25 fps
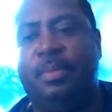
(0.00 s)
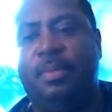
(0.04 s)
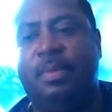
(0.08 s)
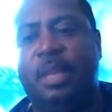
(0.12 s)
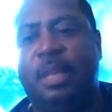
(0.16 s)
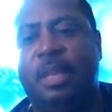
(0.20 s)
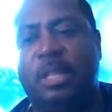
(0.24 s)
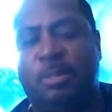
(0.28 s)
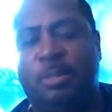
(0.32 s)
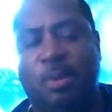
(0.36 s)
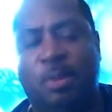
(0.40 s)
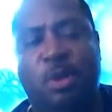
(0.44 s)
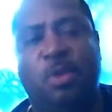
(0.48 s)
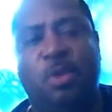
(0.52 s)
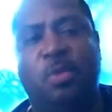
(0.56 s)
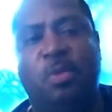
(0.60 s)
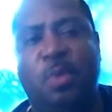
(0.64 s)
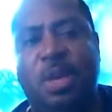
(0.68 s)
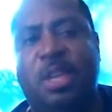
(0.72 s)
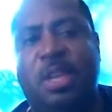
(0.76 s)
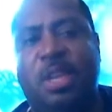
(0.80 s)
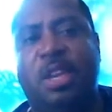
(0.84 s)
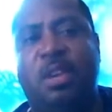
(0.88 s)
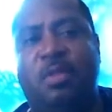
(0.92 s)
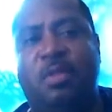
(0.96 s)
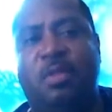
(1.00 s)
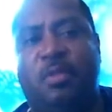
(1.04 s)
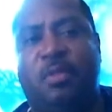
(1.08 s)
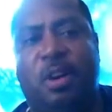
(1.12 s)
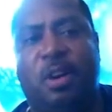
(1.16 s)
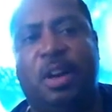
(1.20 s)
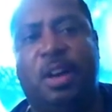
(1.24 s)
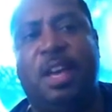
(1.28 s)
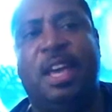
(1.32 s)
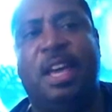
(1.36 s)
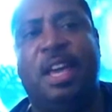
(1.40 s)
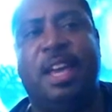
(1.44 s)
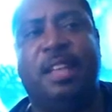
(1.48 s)
It's been a weak year
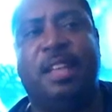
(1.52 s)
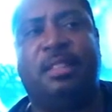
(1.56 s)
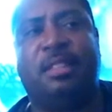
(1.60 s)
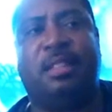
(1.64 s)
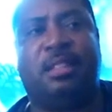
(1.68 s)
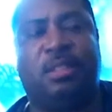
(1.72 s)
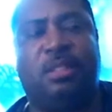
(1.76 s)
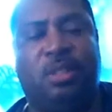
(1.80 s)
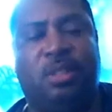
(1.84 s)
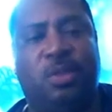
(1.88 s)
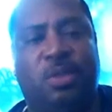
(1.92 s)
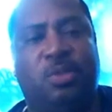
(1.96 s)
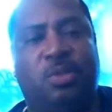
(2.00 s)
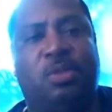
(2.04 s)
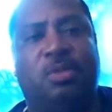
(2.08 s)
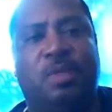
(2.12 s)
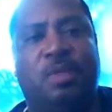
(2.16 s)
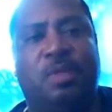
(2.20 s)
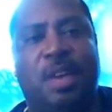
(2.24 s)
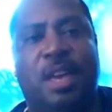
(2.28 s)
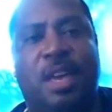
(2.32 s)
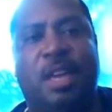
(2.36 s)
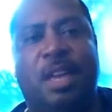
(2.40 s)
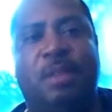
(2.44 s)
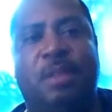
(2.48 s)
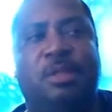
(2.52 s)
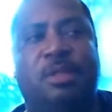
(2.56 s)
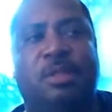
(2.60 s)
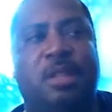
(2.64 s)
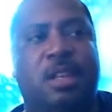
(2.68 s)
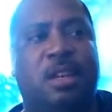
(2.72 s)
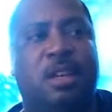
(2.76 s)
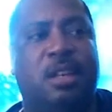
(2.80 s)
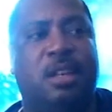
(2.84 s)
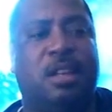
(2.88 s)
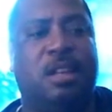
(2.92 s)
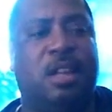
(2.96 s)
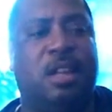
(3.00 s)
far as exclusive games.
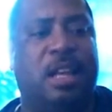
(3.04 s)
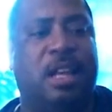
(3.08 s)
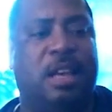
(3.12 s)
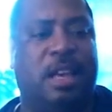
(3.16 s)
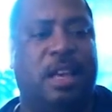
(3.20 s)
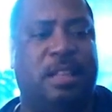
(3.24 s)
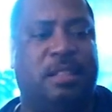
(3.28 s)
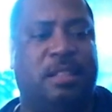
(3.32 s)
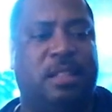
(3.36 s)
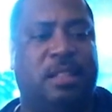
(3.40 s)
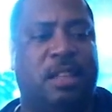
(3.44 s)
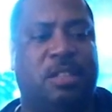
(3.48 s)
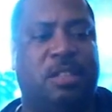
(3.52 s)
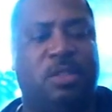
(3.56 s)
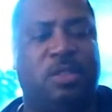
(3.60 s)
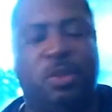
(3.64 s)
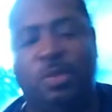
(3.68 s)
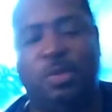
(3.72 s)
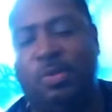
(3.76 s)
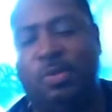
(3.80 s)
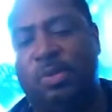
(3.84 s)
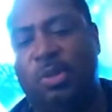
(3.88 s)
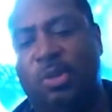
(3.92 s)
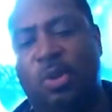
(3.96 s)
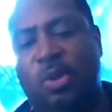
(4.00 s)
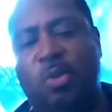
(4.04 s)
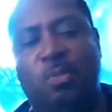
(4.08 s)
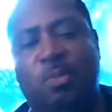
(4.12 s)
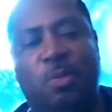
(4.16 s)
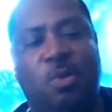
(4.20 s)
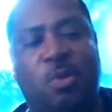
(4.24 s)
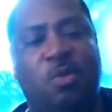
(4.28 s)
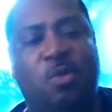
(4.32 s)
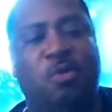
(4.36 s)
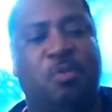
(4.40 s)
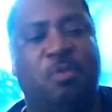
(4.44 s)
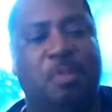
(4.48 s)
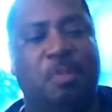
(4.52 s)
Now, like I said, exclusives don't
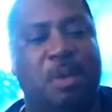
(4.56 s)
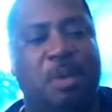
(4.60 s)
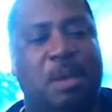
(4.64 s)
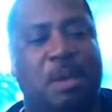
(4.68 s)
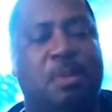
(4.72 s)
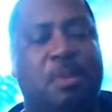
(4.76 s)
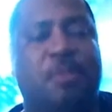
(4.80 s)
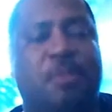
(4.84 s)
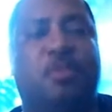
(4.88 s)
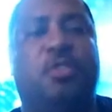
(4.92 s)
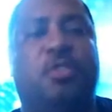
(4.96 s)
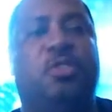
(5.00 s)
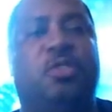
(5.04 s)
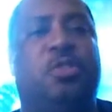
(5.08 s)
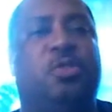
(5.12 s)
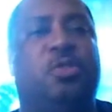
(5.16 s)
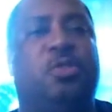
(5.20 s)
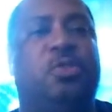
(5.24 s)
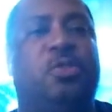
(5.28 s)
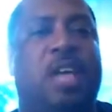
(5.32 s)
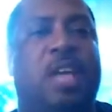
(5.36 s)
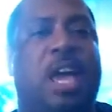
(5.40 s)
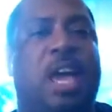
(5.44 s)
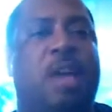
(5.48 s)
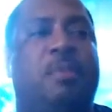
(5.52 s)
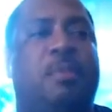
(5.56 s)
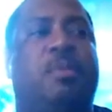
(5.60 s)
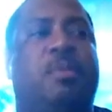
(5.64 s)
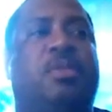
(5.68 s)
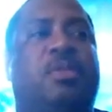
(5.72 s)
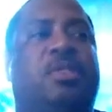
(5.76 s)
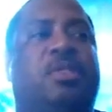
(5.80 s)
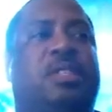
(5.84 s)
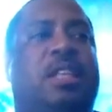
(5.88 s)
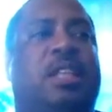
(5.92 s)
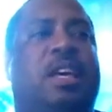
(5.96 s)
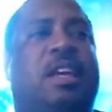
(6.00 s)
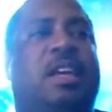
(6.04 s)
move me, but for those
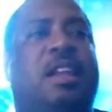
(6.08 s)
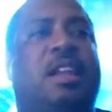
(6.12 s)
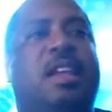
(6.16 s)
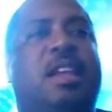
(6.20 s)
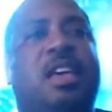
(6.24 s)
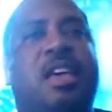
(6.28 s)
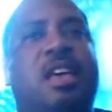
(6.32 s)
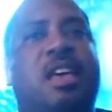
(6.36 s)
gamers that